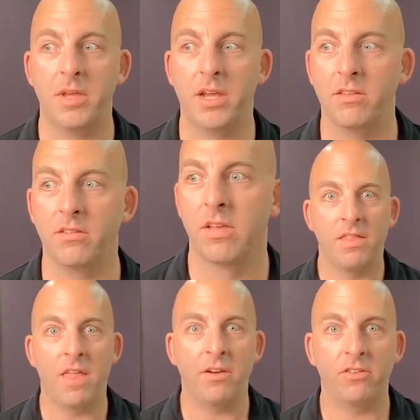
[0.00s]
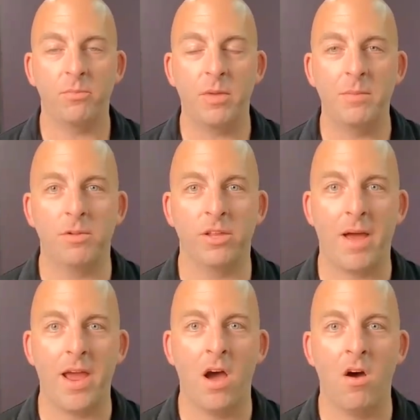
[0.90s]
because then there's just people in
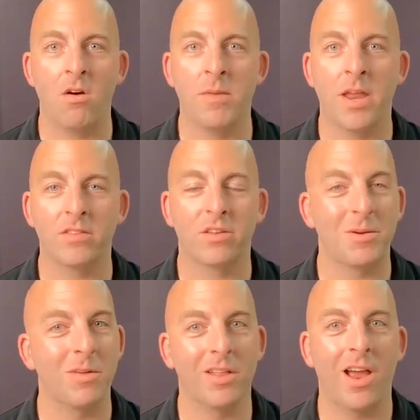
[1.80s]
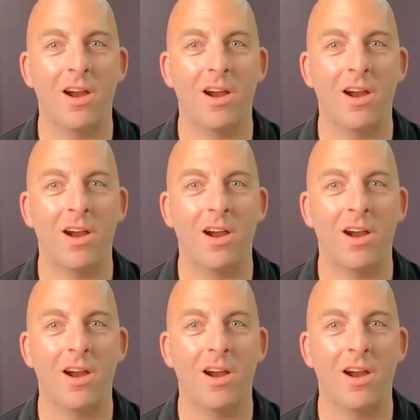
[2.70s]
my home and it's gonna be really